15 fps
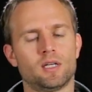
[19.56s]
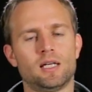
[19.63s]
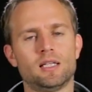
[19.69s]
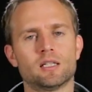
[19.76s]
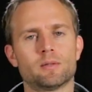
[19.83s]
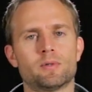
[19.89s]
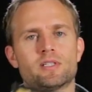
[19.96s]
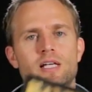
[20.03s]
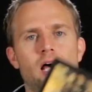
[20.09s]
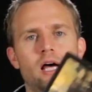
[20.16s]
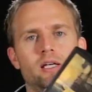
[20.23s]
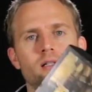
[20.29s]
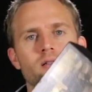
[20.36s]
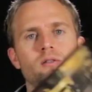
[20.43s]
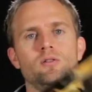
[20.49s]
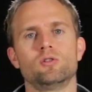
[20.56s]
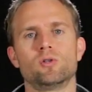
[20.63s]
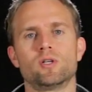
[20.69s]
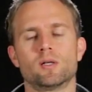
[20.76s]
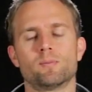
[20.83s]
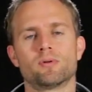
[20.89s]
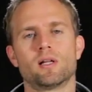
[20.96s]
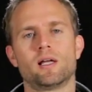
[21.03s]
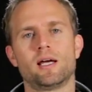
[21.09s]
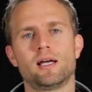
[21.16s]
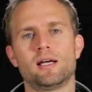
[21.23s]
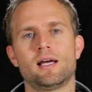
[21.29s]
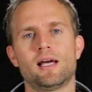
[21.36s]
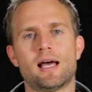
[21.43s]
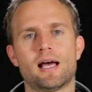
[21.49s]
In Libertalia, you get to play
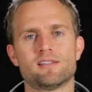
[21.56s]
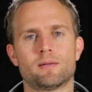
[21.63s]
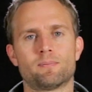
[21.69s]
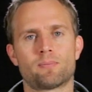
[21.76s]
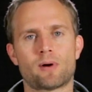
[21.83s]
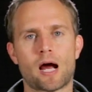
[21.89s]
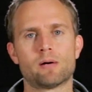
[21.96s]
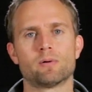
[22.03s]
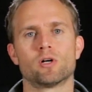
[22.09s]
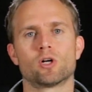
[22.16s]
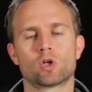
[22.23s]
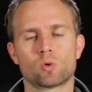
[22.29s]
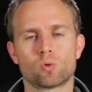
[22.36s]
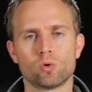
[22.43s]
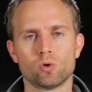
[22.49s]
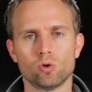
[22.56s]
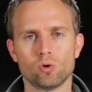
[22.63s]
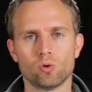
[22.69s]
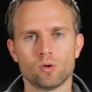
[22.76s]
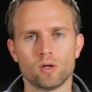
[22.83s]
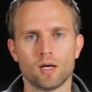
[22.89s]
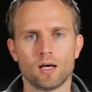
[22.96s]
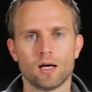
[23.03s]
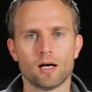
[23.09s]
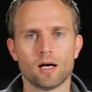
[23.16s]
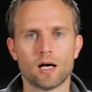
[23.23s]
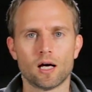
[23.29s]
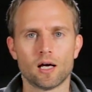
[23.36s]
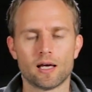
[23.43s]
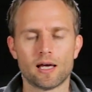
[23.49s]
as a pirate crew,
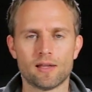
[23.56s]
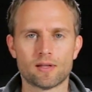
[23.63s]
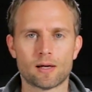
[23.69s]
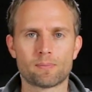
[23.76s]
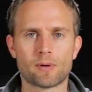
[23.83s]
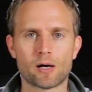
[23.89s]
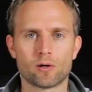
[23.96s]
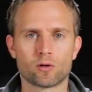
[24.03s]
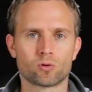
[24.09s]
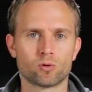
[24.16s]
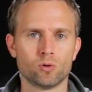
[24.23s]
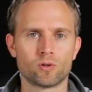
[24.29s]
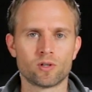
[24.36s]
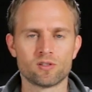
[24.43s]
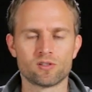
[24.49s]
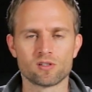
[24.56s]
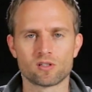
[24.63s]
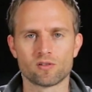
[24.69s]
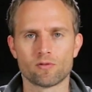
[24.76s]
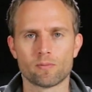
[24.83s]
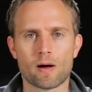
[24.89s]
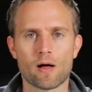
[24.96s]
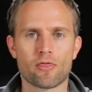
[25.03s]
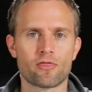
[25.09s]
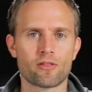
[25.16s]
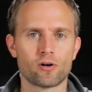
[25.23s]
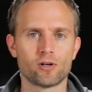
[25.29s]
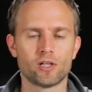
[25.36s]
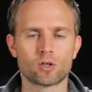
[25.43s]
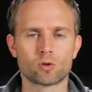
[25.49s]
and that pirate crew consists of about
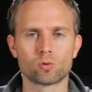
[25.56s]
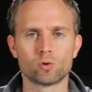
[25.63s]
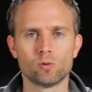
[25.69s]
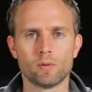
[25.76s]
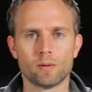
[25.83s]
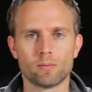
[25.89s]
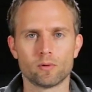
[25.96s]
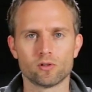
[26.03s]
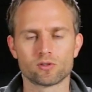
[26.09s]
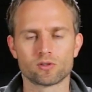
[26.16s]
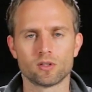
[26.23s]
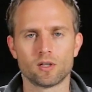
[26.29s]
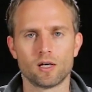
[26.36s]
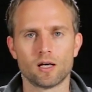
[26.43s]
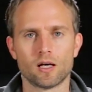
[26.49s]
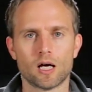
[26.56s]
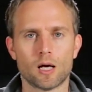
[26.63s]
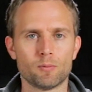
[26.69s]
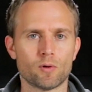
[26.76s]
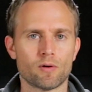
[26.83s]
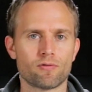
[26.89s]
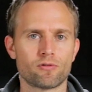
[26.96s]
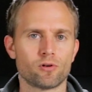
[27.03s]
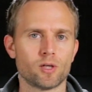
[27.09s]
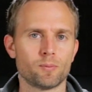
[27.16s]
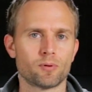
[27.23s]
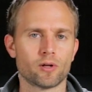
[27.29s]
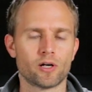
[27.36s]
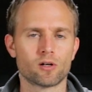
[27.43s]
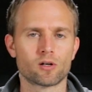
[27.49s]
30 crew members. You have 30
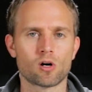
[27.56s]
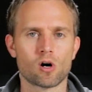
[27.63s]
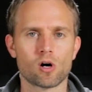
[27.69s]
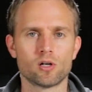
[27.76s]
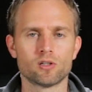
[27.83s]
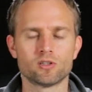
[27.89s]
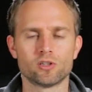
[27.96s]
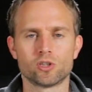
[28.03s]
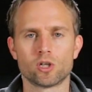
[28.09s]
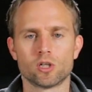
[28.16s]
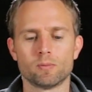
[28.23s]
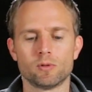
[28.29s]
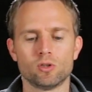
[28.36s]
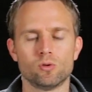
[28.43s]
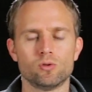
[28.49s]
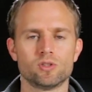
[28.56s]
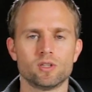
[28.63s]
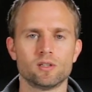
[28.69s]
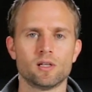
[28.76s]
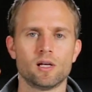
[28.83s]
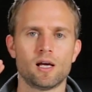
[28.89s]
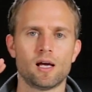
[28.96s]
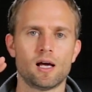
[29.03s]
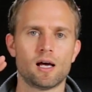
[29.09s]
player cards that you're going to be using